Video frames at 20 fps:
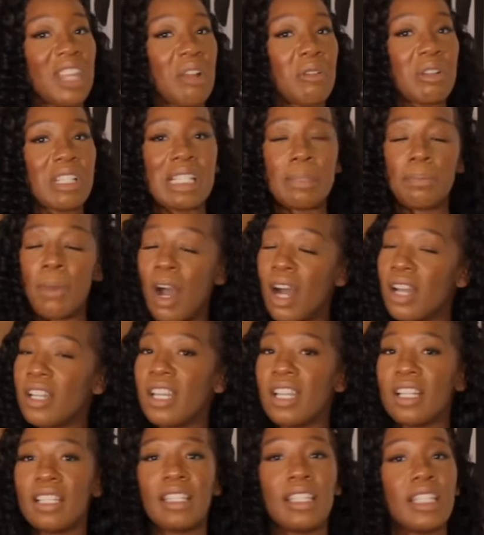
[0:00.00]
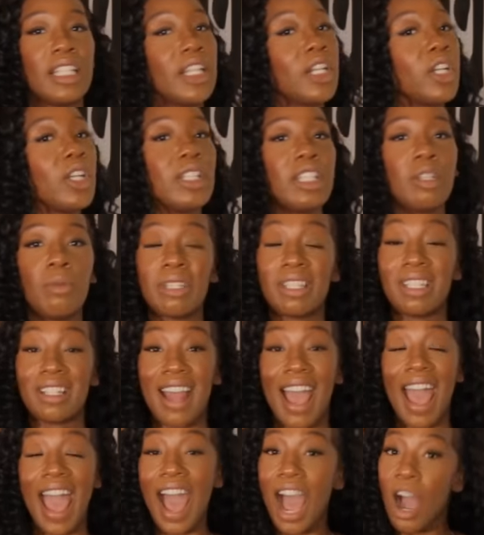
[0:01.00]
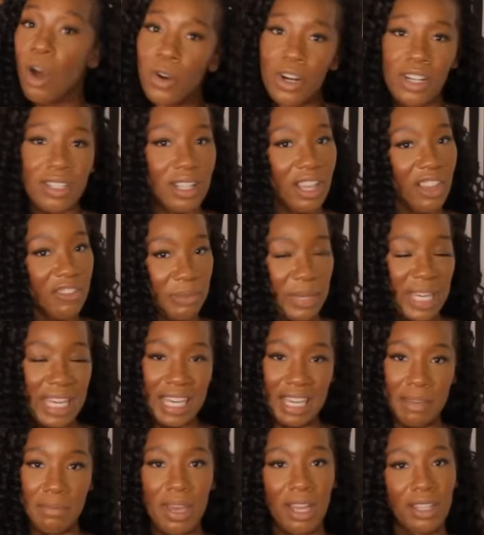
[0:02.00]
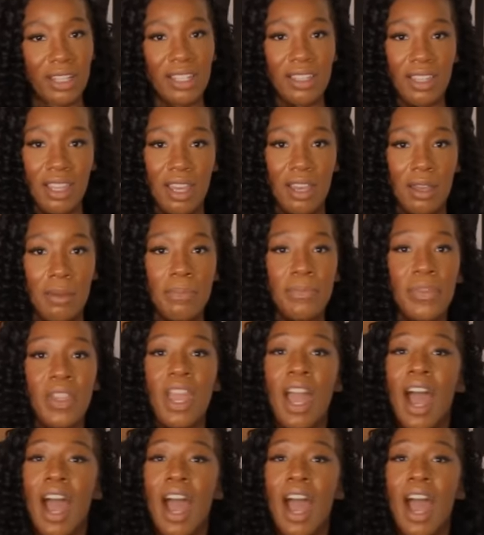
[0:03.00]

They responded literally within hours of me emailing them.